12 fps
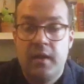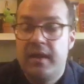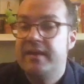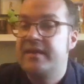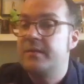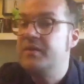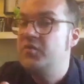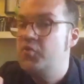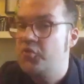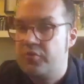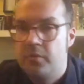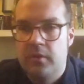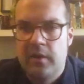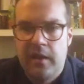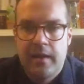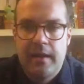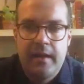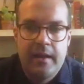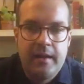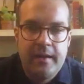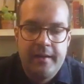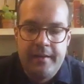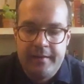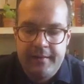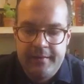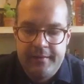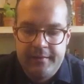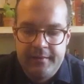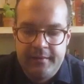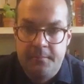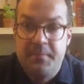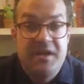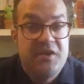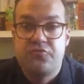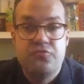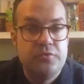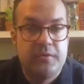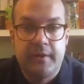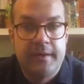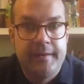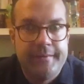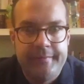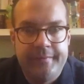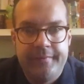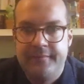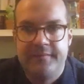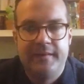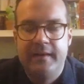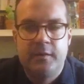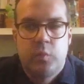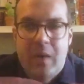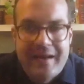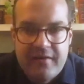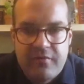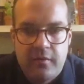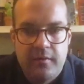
it can be neutral uh, beetroot uh, distillate, whatever.